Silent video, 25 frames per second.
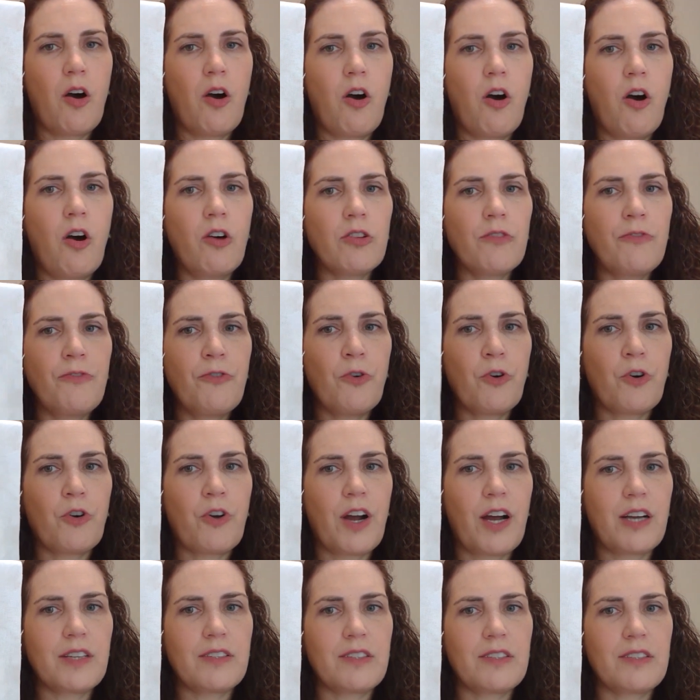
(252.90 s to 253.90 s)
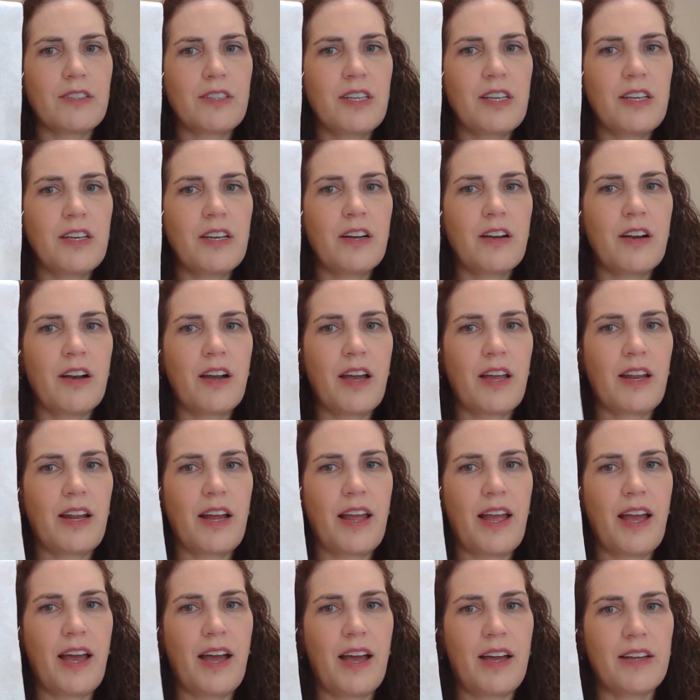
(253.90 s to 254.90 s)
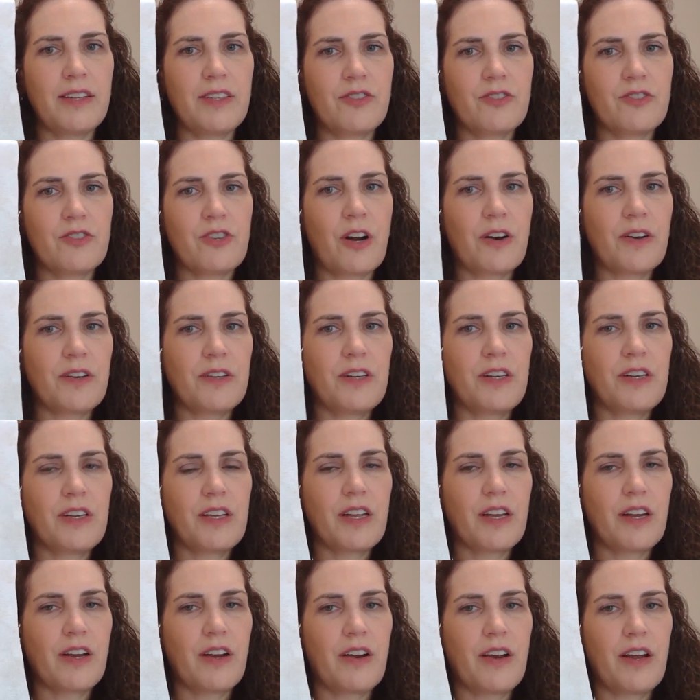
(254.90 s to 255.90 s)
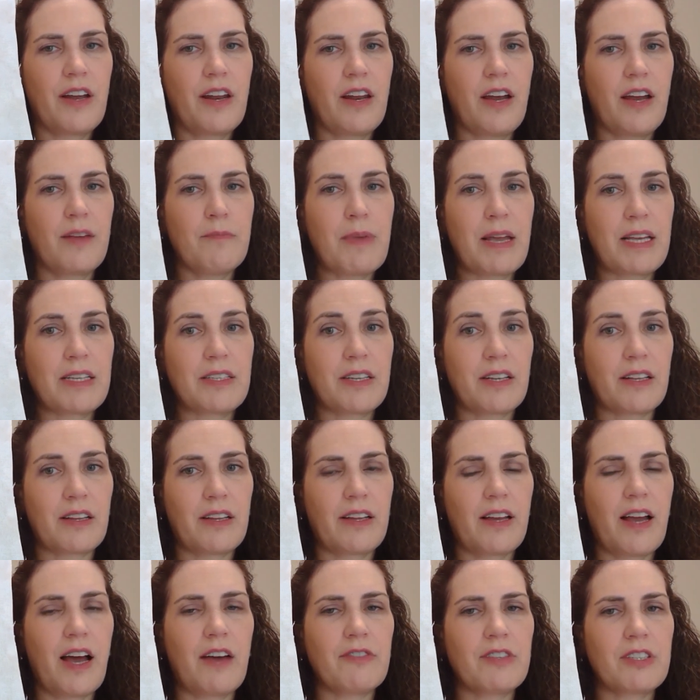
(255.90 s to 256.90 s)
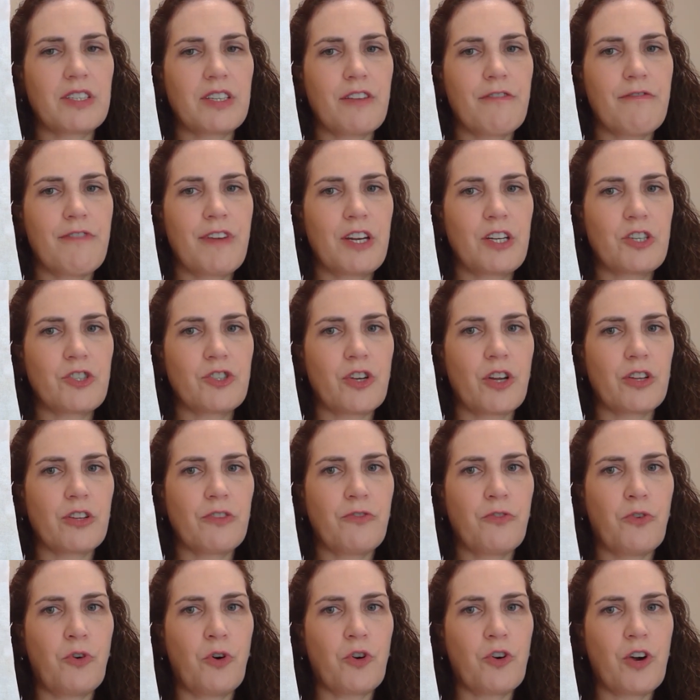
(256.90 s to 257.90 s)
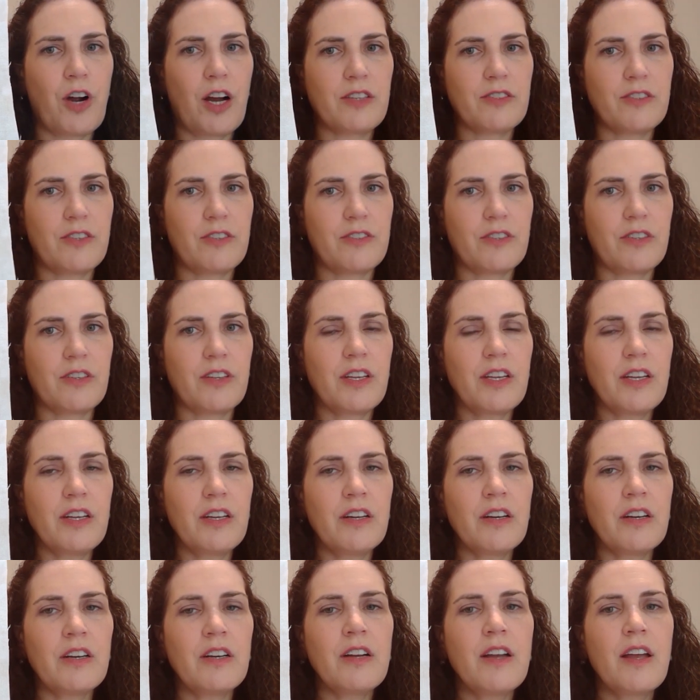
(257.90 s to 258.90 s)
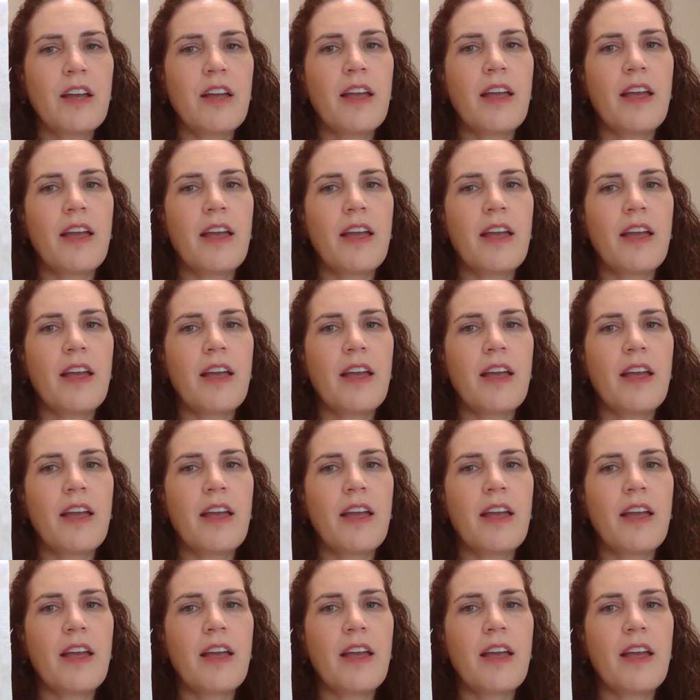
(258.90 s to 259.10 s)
all the full crosses here, and I had started in here, and I basically obviously finished all the full crosses in here,